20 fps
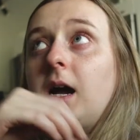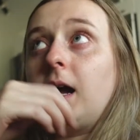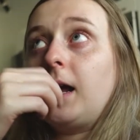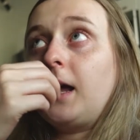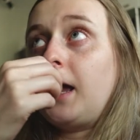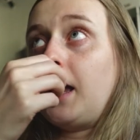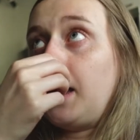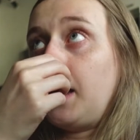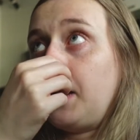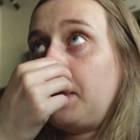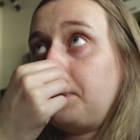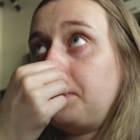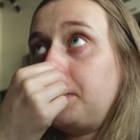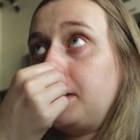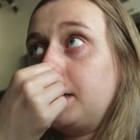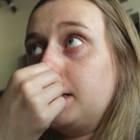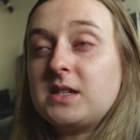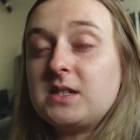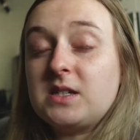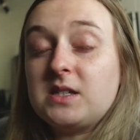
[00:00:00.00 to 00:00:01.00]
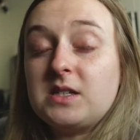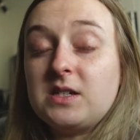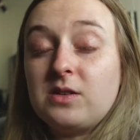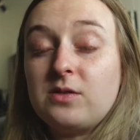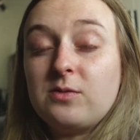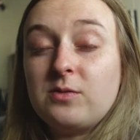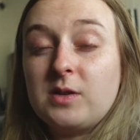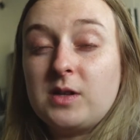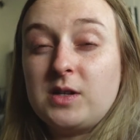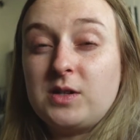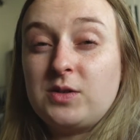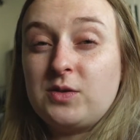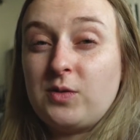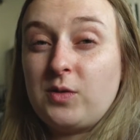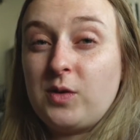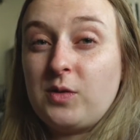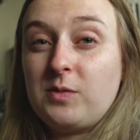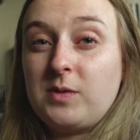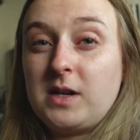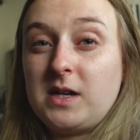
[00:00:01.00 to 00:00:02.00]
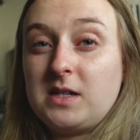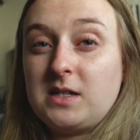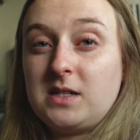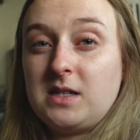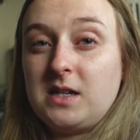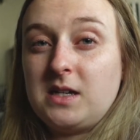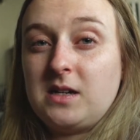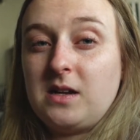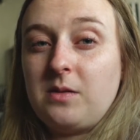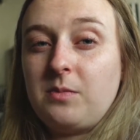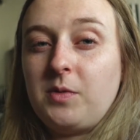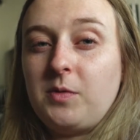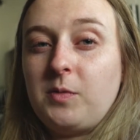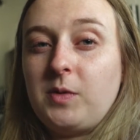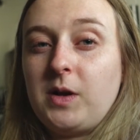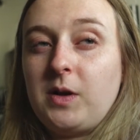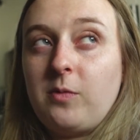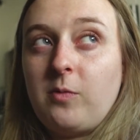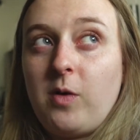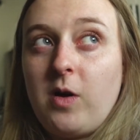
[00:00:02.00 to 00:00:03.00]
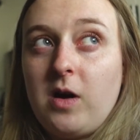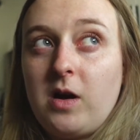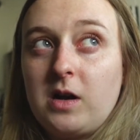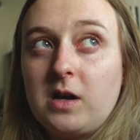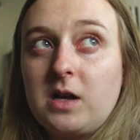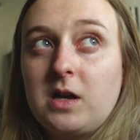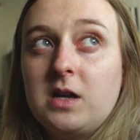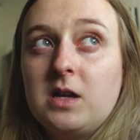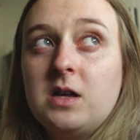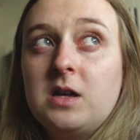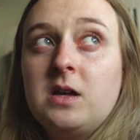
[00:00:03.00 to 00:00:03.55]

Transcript: I am still really sore when I stand up and when I walk,